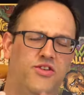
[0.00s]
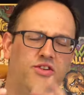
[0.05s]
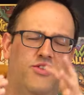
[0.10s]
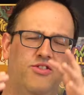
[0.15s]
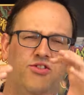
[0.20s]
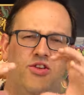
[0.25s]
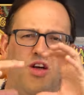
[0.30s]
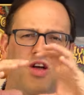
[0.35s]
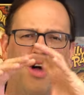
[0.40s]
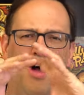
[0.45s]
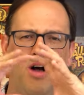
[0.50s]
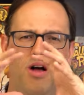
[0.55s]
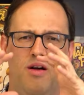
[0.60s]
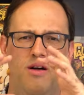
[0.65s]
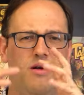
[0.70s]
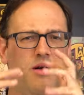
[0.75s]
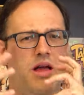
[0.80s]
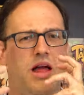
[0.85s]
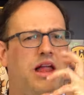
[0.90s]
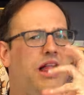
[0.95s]

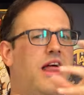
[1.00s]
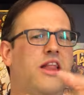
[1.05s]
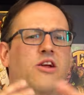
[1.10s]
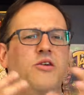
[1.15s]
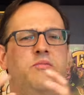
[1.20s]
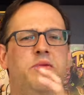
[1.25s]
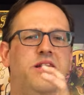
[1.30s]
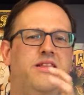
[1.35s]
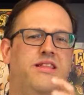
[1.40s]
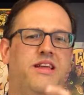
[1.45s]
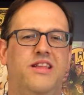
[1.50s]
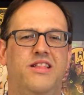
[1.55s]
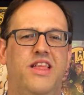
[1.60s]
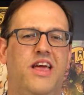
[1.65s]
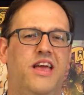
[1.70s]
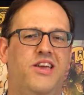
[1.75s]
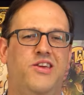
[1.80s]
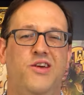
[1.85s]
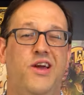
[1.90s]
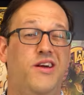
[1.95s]
And I don't mean that
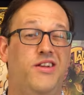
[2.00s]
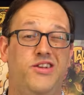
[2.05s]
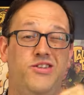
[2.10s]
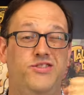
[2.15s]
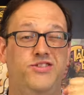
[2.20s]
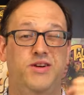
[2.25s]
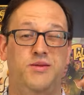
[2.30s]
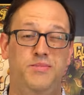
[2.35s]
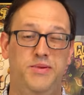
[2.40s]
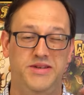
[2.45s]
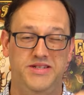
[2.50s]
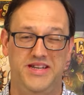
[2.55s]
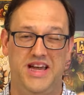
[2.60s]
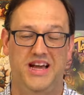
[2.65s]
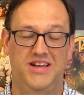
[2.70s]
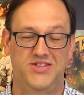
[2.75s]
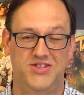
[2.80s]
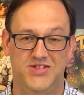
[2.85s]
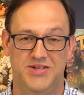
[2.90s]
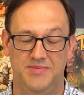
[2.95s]
like you got to do jumping
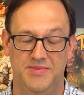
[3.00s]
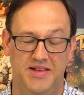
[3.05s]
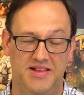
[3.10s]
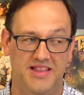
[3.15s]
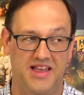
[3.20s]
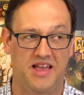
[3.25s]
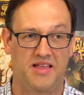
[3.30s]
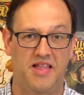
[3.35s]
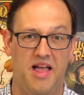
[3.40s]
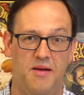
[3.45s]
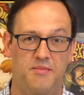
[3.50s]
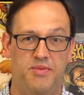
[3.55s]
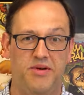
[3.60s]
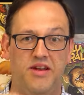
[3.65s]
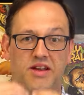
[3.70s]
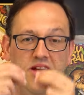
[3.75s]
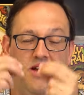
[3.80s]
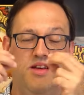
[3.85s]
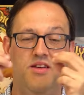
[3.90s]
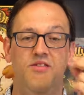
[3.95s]
jacks or something like that,
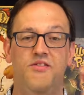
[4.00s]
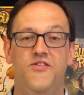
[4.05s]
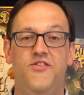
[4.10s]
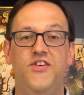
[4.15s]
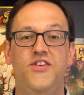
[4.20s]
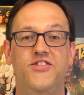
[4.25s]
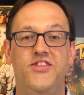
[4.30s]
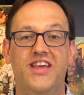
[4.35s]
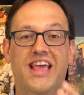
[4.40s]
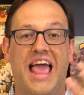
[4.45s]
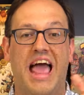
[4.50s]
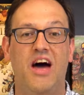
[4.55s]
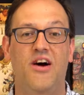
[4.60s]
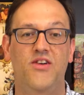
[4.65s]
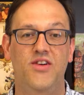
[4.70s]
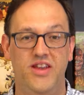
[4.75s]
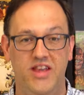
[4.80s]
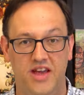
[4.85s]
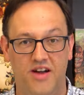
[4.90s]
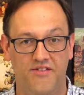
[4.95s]
but
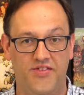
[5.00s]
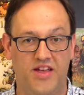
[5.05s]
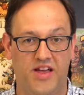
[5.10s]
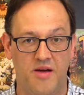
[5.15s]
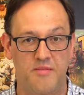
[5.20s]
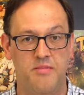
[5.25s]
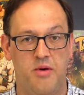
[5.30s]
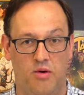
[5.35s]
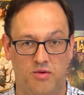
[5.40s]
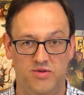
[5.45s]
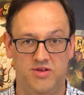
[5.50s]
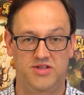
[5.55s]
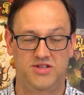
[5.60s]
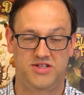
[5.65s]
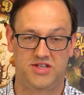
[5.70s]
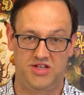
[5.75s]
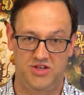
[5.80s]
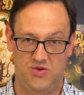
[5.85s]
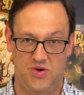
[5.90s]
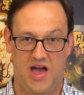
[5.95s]
physicality of the components
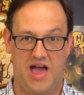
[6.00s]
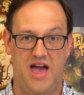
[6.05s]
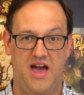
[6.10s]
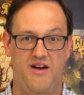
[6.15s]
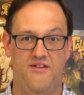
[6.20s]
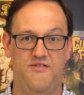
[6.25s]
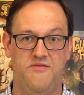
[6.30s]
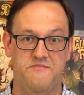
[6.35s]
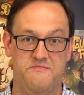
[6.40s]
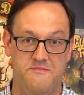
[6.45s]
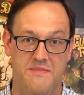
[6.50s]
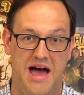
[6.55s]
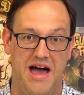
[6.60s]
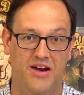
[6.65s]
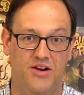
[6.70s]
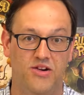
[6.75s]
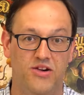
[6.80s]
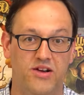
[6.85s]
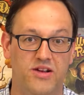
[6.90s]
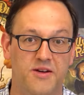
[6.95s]
that you have
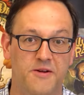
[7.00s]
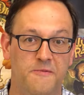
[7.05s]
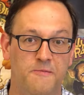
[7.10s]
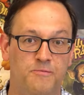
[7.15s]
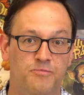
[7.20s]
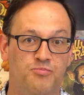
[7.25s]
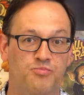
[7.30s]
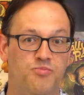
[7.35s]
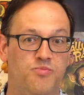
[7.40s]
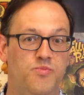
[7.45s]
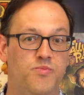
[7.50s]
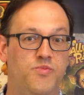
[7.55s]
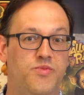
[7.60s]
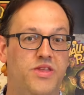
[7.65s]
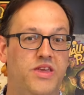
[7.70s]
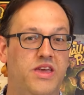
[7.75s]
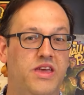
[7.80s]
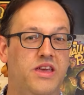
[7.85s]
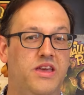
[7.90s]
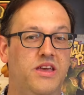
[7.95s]
mattered.
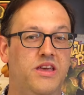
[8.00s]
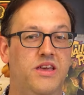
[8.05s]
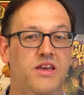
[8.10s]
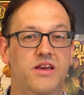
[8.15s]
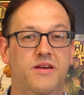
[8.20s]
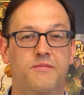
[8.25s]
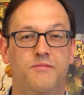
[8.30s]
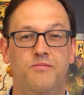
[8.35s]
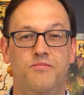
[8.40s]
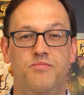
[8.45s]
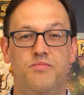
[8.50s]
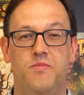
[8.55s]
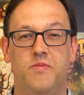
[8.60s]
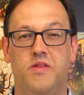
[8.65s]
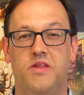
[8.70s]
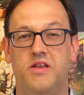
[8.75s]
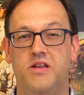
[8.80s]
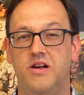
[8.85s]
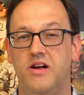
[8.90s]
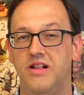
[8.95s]
The
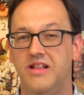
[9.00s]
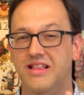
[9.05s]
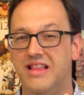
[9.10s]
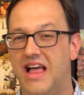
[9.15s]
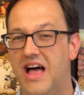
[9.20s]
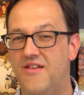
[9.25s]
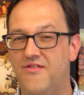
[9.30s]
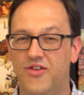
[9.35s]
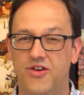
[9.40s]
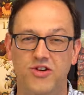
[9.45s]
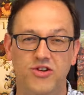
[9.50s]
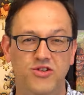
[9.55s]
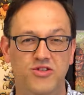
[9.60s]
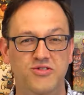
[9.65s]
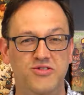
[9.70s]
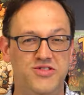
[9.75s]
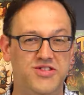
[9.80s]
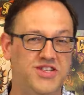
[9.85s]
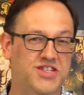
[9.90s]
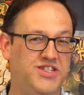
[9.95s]
clever
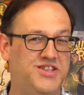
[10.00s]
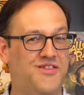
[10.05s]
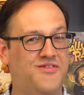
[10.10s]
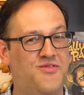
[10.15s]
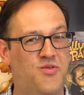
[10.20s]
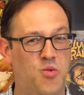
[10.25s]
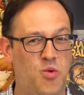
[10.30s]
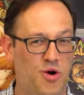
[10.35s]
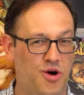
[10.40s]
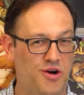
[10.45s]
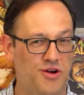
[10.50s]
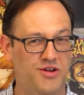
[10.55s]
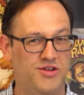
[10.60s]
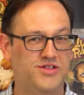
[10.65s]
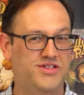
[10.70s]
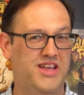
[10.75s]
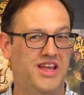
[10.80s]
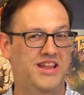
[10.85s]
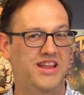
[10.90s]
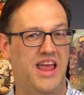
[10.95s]
usage of
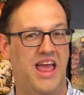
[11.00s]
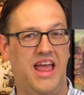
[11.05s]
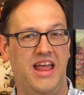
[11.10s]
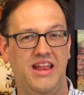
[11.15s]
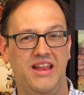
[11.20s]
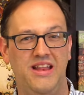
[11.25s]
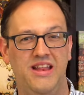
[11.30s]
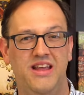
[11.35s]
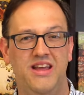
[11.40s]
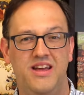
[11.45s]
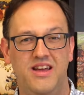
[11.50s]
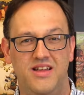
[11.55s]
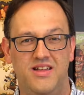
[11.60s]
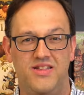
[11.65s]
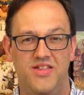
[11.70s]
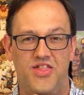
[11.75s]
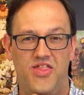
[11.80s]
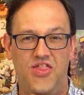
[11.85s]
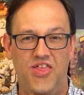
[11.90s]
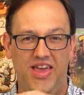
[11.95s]
words and
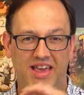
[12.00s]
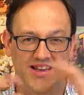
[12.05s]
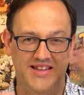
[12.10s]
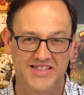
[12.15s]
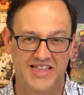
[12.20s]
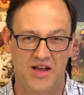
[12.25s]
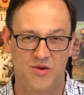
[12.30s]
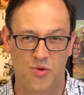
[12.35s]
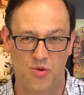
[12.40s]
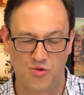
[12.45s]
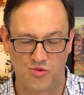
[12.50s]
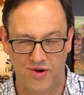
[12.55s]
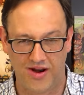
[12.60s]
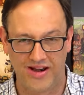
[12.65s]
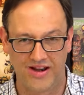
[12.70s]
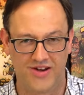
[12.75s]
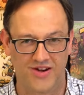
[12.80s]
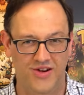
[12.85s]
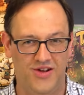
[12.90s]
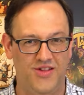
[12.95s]
things that were
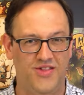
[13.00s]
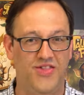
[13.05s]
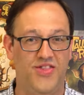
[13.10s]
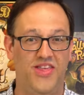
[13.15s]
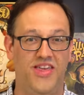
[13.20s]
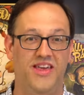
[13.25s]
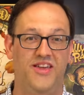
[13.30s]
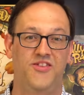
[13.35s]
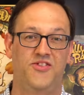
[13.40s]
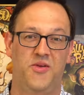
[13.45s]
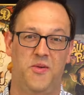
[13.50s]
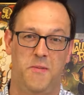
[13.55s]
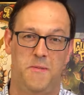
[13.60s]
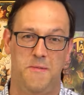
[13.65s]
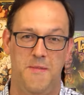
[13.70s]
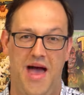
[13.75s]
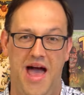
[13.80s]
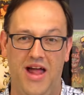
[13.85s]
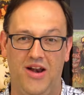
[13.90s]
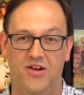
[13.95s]
written on things
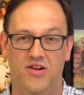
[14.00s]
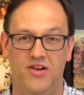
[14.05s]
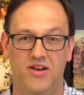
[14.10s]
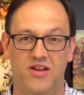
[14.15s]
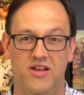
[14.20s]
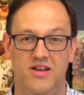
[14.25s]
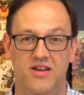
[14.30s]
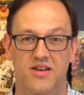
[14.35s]
mattered.